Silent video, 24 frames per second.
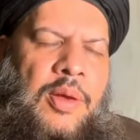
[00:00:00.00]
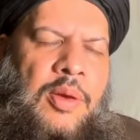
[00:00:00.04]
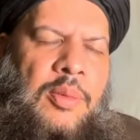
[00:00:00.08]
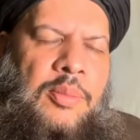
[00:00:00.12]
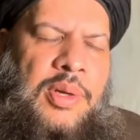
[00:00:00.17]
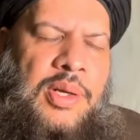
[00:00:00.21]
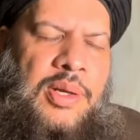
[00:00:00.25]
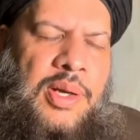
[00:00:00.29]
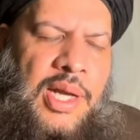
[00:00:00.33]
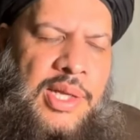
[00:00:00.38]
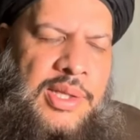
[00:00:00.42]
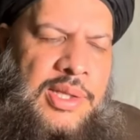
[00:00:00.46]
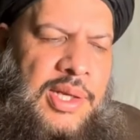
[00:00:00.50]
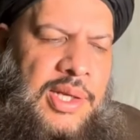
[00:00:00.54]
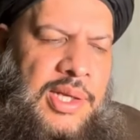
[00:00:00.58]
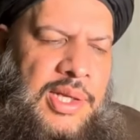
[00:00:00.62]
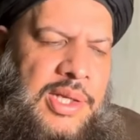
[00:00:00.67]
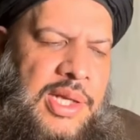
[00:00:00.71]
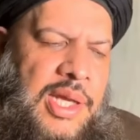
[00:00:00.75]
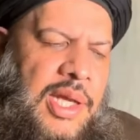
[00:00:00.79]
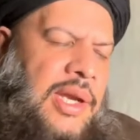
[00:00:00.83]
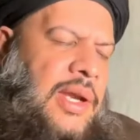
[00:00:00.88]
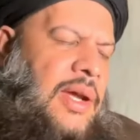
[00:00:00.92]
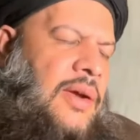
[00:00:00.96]
But rather,
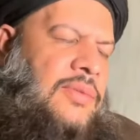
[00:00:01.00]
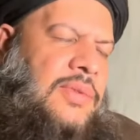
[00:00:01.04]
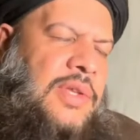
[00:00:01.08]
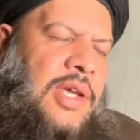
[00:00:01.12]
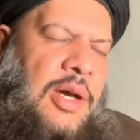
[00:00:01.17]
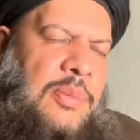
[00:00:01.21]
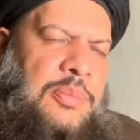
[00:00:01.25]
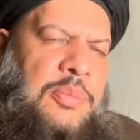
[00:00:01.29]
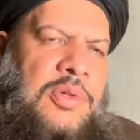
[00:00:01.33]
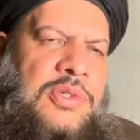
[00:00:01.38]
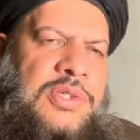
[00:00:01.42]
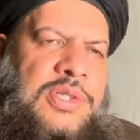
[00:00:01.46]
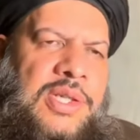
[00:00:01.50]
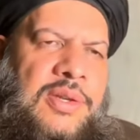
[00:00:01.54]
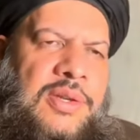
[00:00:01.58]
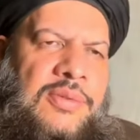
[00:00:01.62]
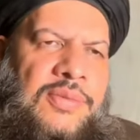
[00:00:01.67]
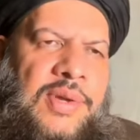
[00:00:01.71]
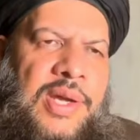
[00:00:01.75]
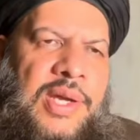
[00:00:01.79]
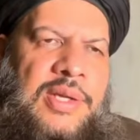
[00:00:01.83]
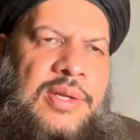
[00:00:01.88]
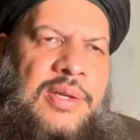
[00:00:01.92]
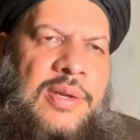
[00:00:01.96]
it can have the
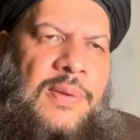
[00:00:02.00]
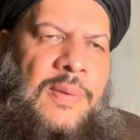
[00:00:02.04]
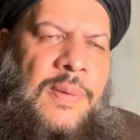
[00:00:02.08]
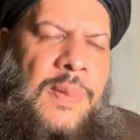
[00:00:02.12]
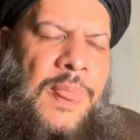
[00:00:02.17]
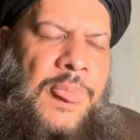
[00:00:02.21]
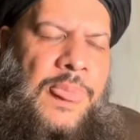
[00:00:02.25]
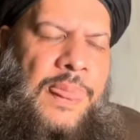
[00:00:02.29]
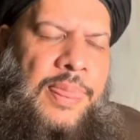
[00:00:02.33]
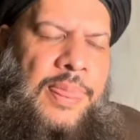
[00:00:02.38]
opposite effect.